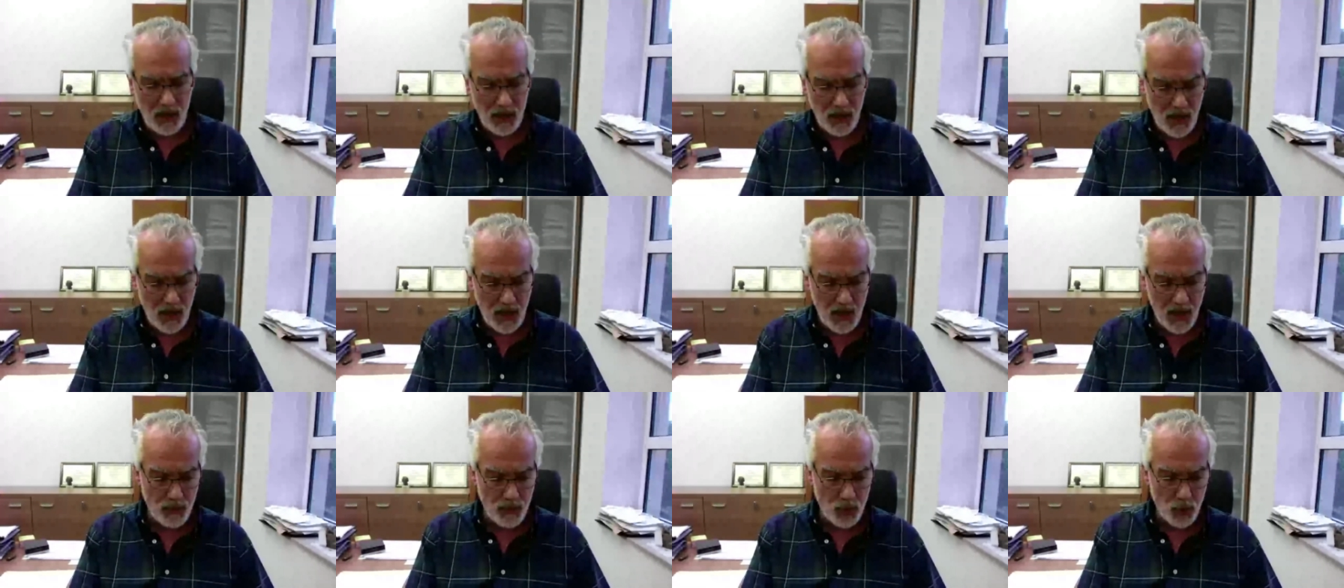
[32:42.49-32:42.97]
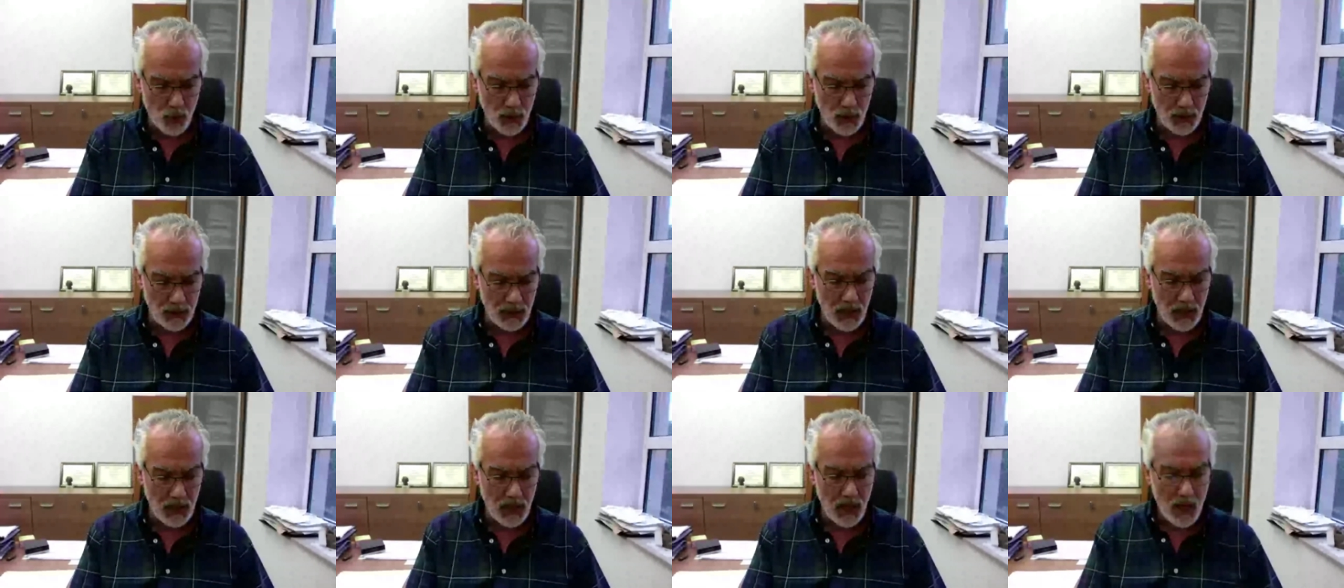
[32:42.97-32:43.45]

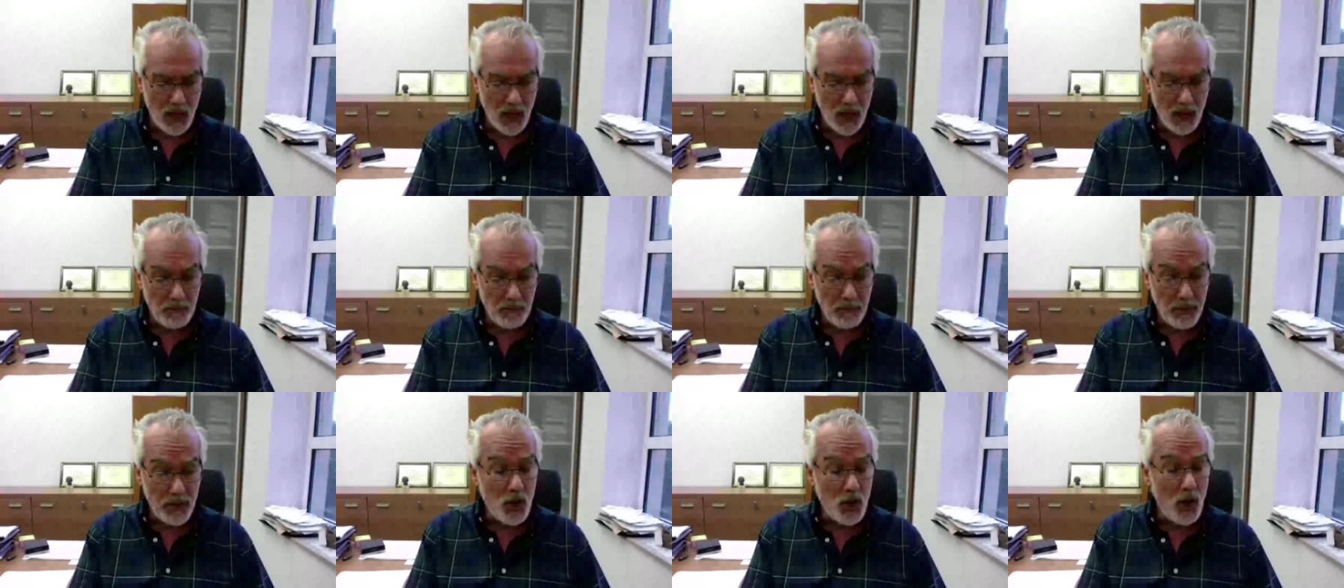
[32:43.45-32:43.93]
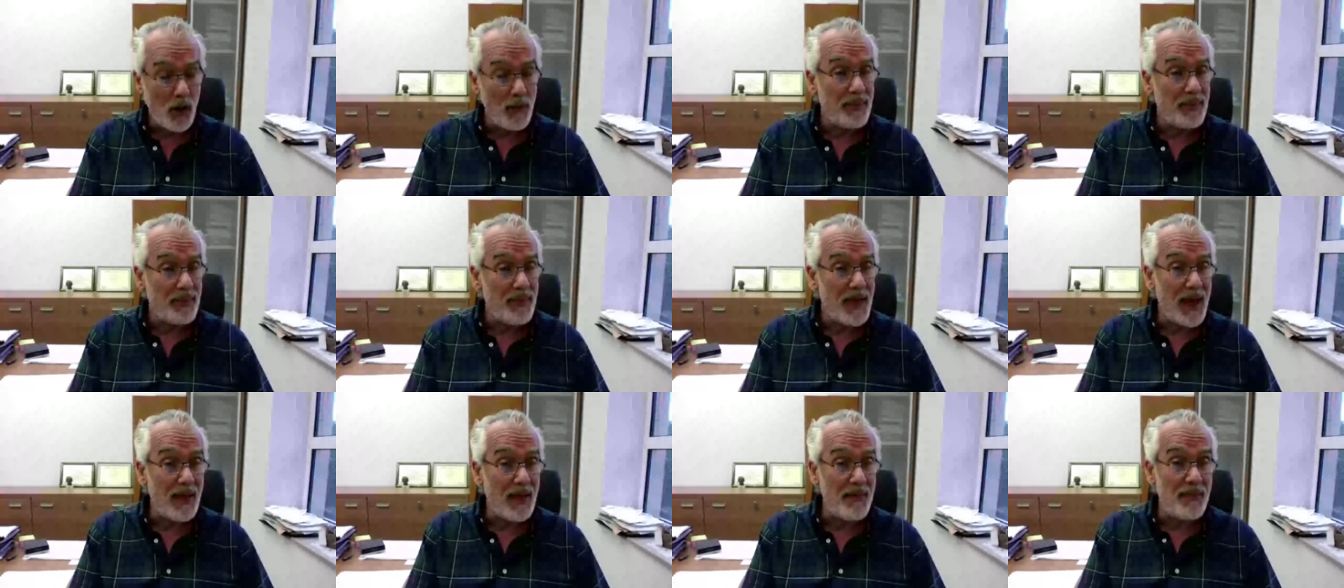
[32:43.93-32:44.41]
immunity. Beyond
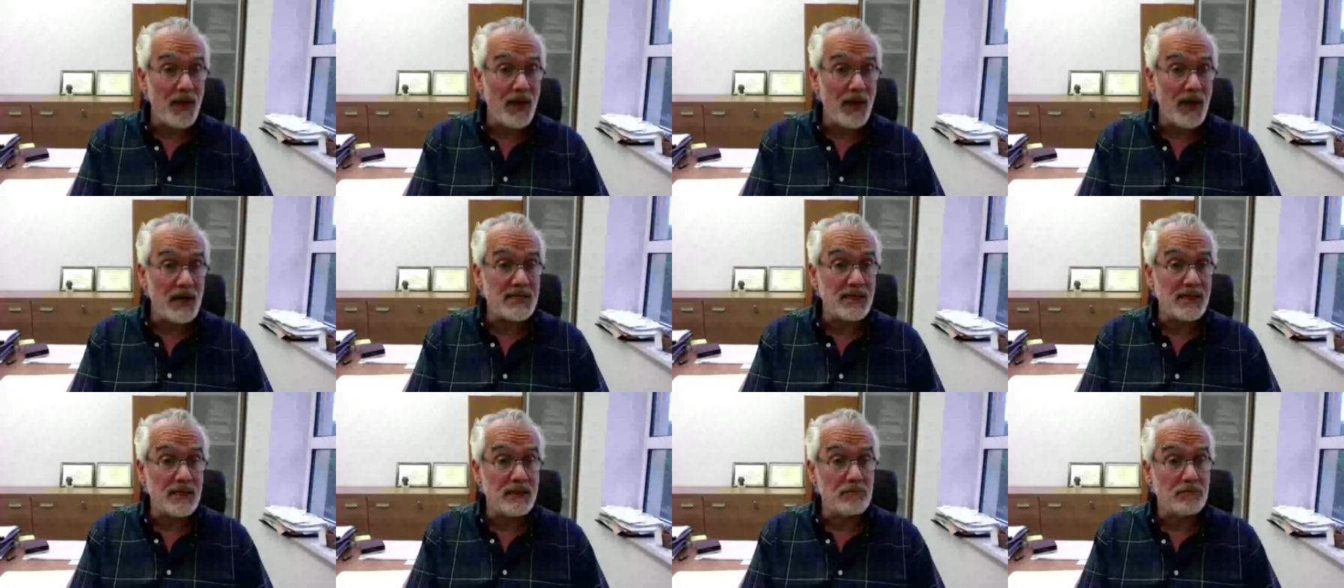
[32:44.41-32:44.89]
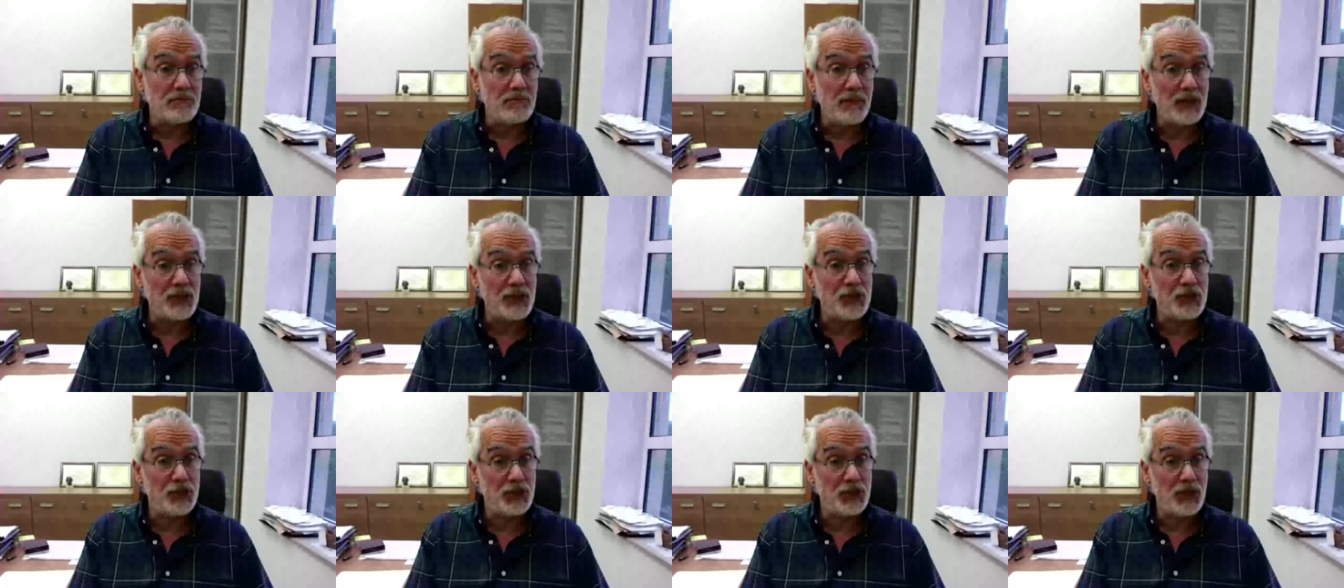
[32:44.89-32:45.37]
that, there isn't
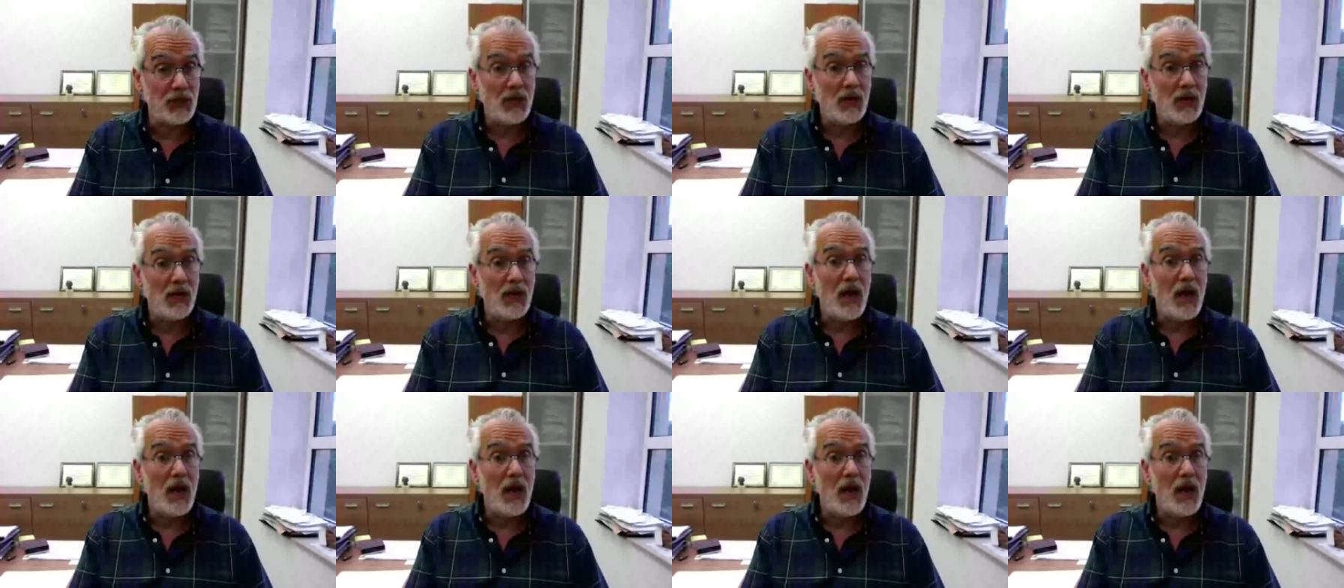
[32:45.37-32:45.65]
much